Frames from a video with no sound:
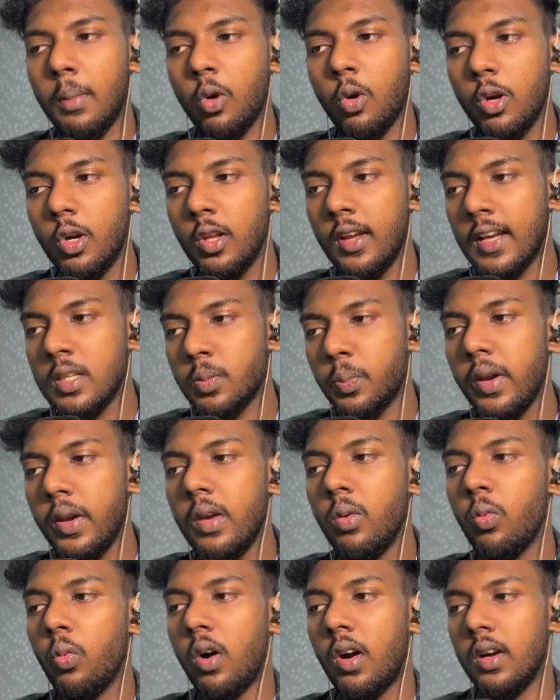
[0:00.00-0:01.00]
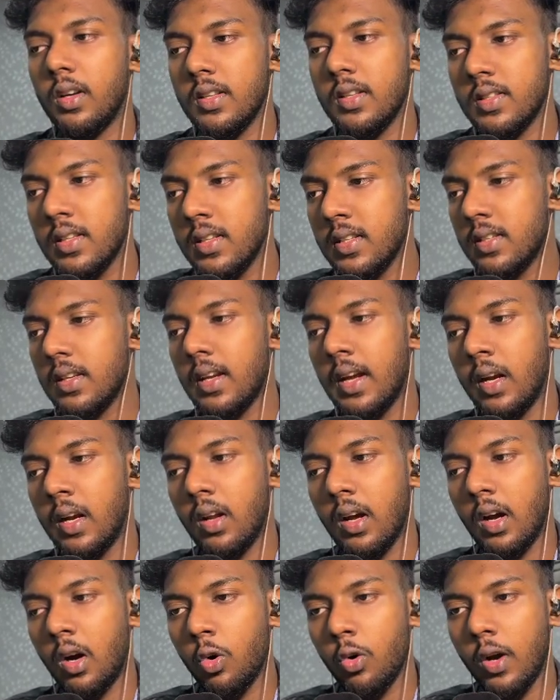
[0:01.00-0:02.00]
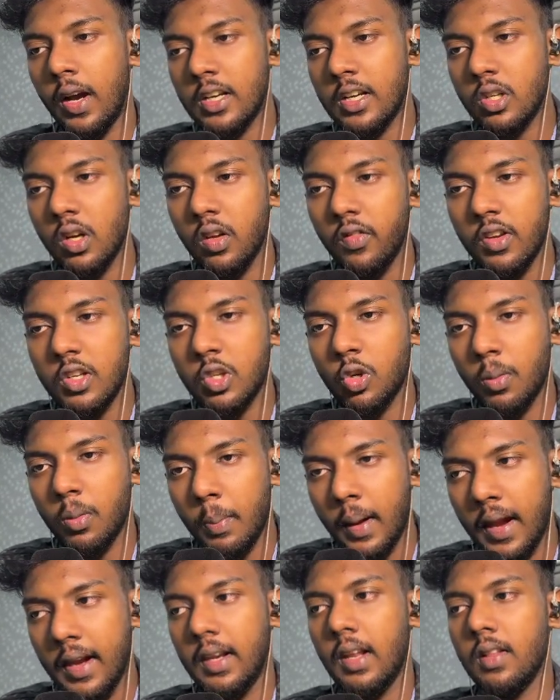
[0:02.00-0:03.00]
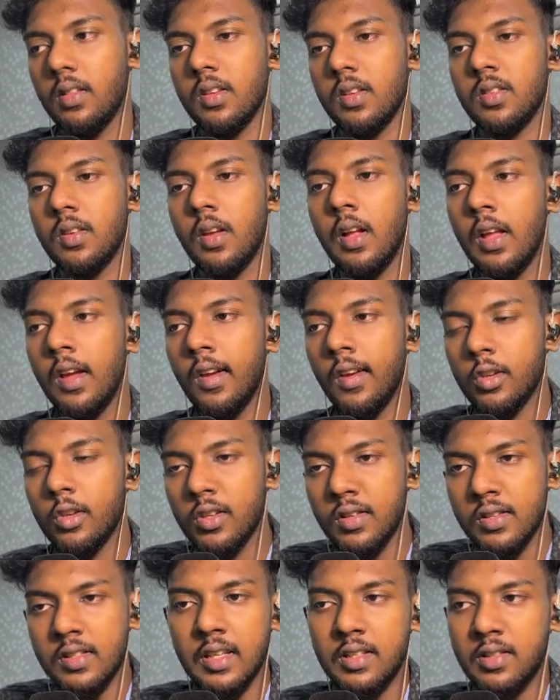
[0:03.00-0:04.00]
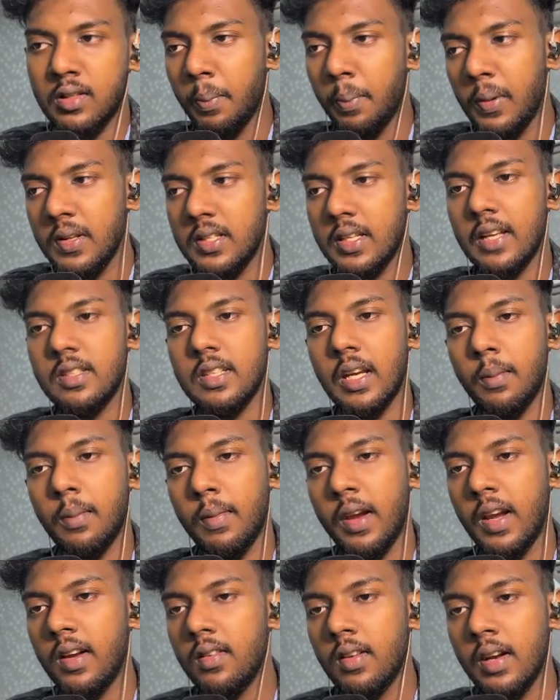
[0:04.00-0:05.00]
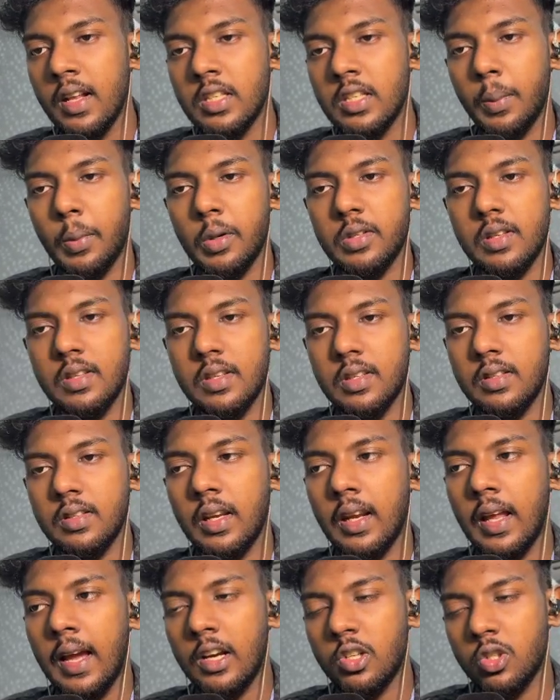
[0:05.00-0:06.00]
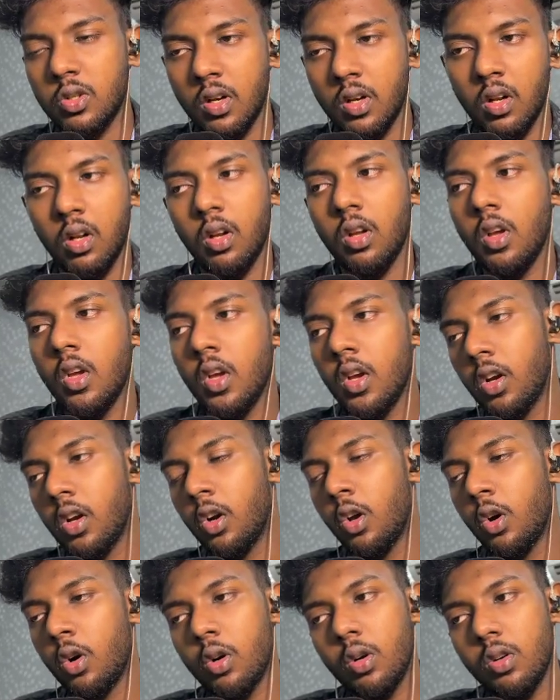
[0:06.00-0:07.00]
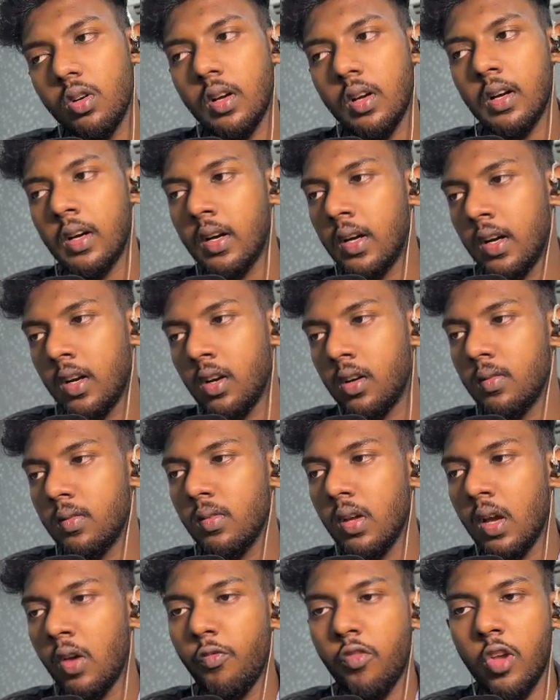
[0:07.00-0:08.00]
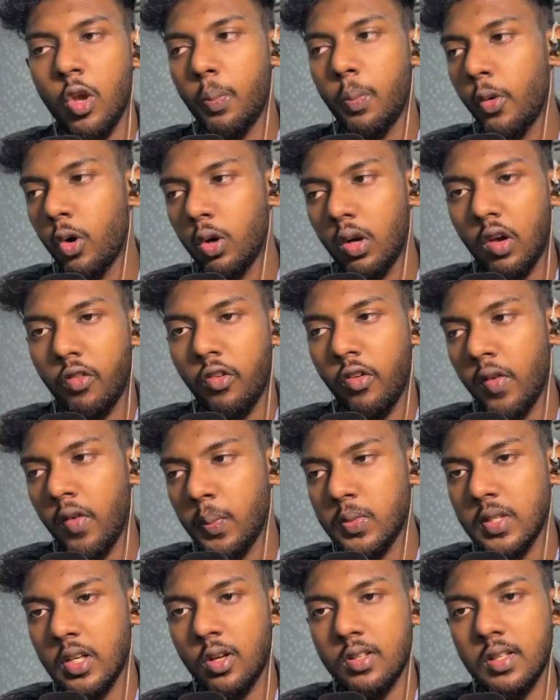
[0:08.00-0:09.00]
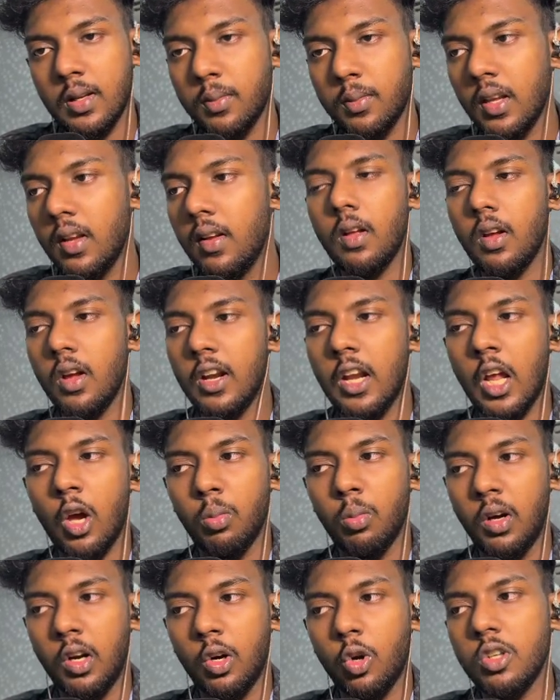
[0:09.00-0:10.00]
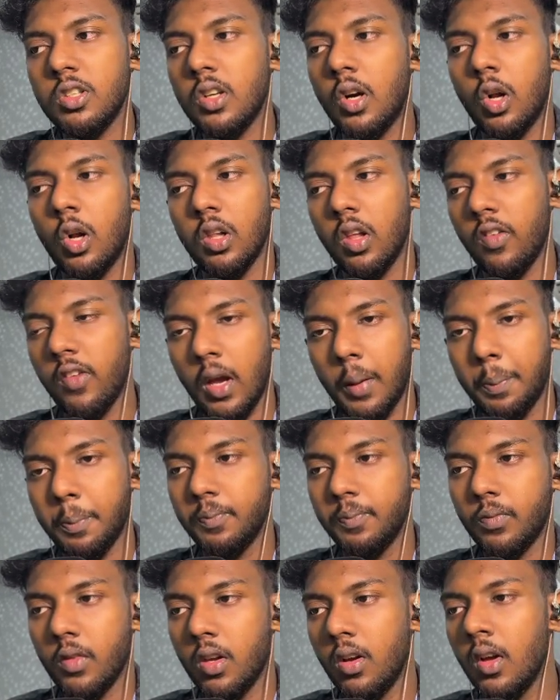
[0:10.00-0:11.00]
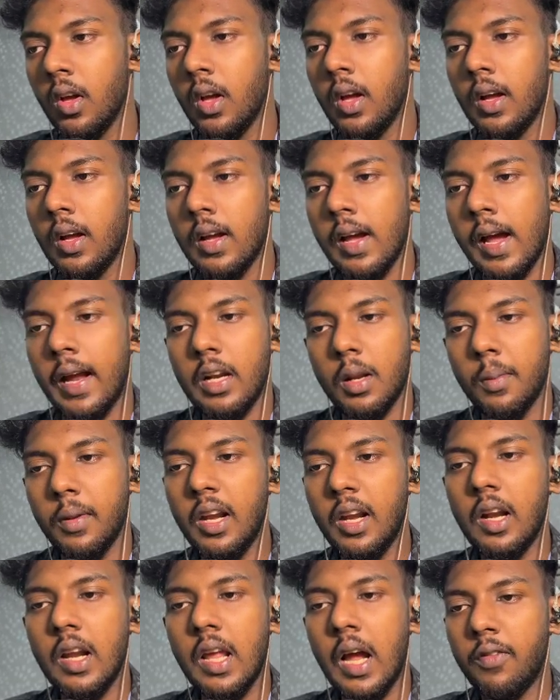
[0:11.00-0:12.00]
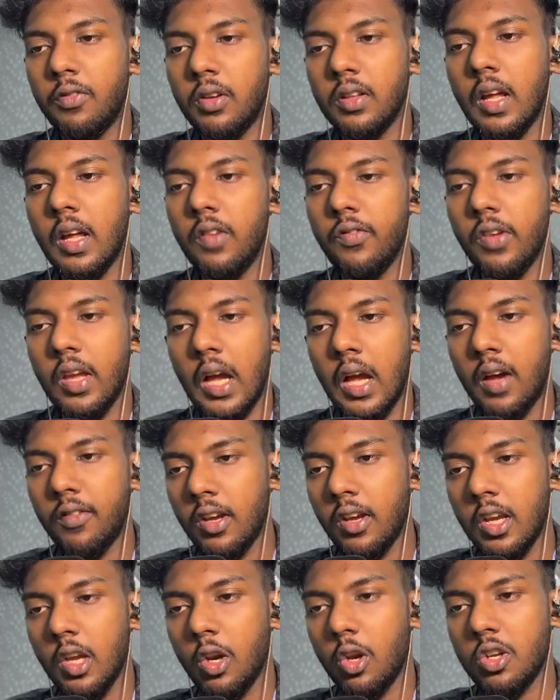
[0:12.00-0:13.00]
going to explain what is this and how actually we should maintain this. So this is a simple sketch I made. Let's suppose this is an actual, a viewport of a website or something. Navbar goes all the way up. And immediately after that, we have a hero